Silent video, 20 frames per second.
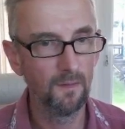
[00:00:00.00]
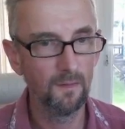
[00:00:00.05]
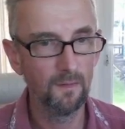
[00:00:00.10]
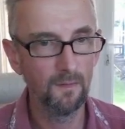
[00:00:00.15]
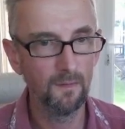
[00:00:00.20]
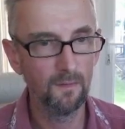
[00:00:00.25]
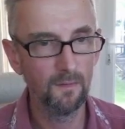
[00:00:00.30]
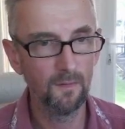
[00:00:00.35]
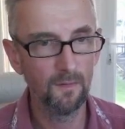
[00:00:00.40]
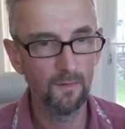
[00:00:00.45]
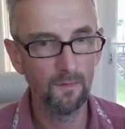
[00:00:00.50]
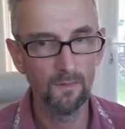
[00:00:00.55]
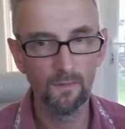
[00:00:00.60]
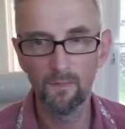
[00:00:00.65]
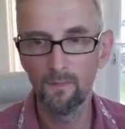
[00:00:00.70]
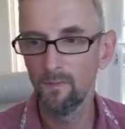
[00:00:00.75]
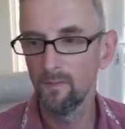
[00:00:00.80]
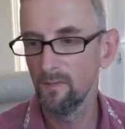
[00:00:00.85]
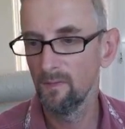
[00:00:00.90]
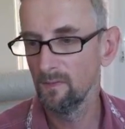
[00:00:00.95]
sort of
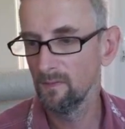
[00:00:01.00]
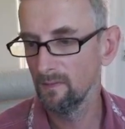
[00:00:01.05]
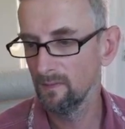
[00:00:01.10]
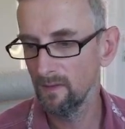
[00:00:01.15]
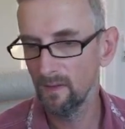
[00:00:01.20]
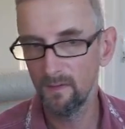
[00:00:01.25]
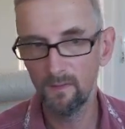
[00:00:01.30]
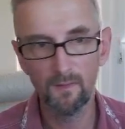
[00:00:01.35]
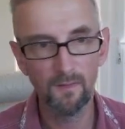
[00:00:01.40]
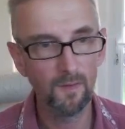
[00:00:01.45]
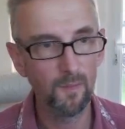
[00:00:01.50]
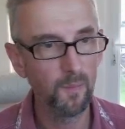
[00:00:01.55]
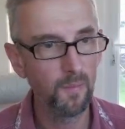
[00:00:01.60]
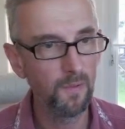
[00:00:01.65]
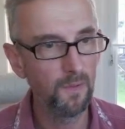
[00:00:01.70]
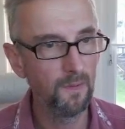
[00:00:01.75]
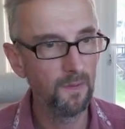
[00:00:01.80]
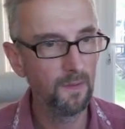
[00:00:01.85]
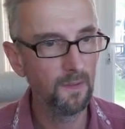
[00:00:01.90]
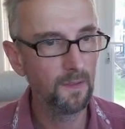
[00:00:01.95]
dead
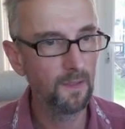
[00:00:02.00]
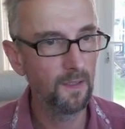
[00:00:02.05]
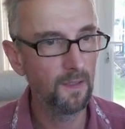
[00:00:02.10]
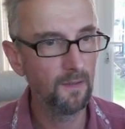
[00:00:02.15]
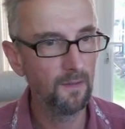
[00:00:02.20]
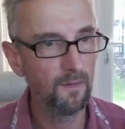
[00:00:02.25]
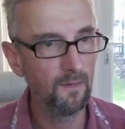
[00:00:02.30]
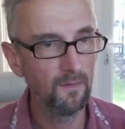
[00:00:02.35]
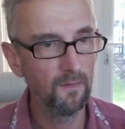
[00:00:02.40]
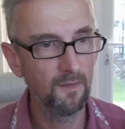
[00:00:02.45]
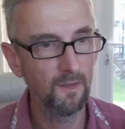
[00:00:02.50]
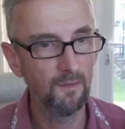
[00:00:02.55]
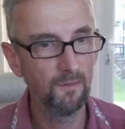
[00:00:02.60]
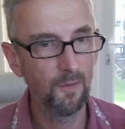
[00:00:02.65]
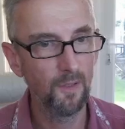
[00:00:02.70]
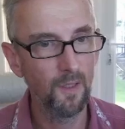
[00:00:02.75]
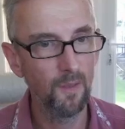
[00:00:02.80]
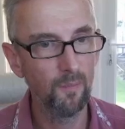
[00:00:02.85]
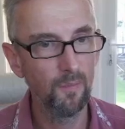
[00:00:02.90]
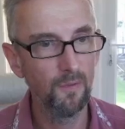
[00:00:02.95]
simple. Okay, server
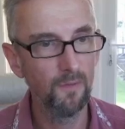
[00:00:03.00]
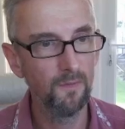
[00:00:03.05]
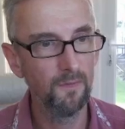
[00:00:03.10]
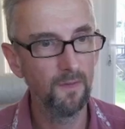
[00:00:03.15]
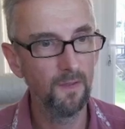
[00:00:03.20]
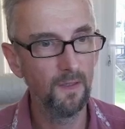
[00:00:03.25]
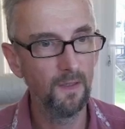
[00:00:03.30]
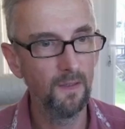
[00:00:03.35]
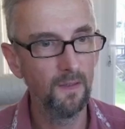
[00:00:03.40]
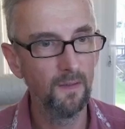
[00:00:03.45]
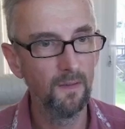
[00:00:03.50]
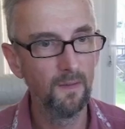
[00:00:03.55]
output done,